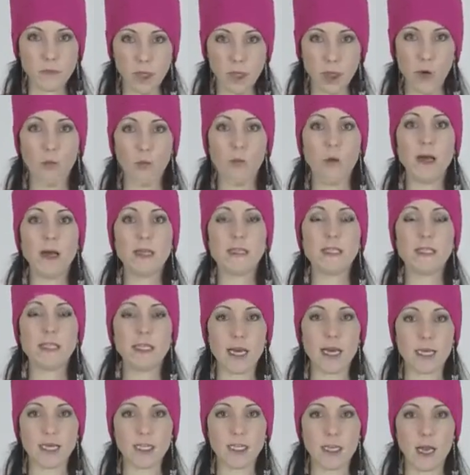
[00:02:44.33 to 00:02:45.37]
Once
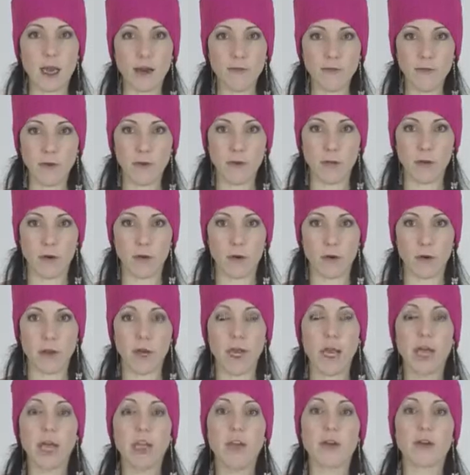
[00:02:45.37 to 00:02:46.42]
that's comfortable,
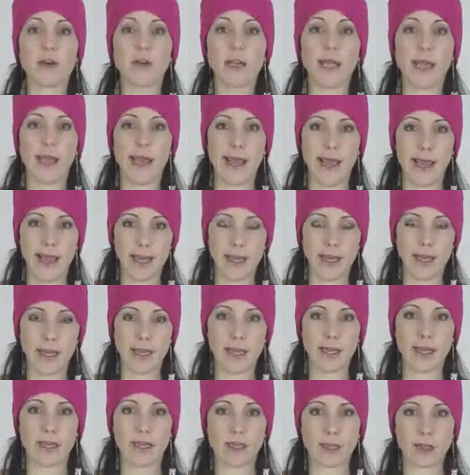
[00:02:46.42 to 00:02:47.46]
you're going to add in
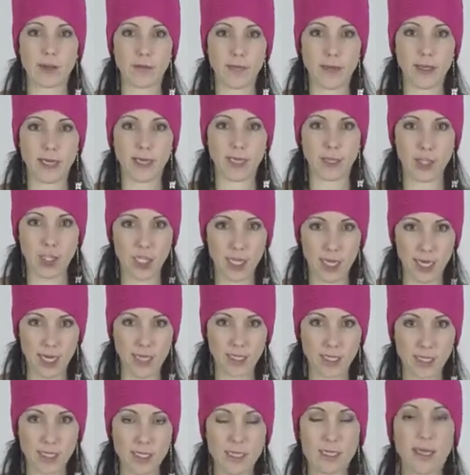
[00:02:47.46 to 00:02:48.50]
a little bit of
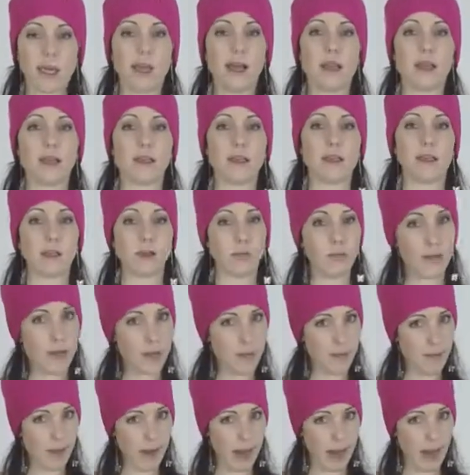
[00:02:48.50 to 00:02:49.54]
chest and a little bit of
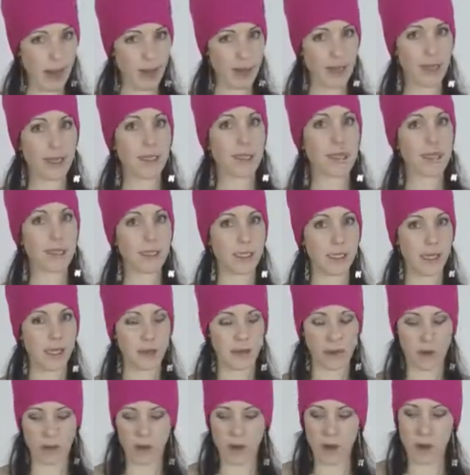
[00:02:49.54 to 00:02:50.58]
back
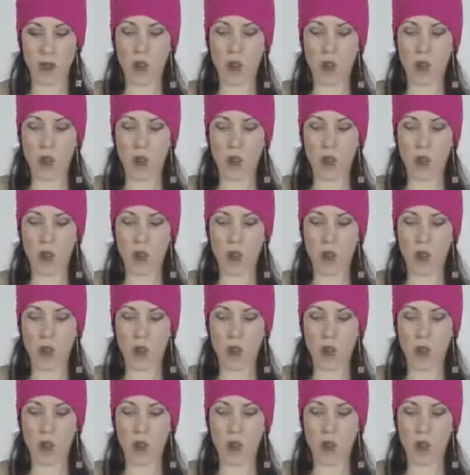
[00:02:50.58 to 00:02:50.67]
together.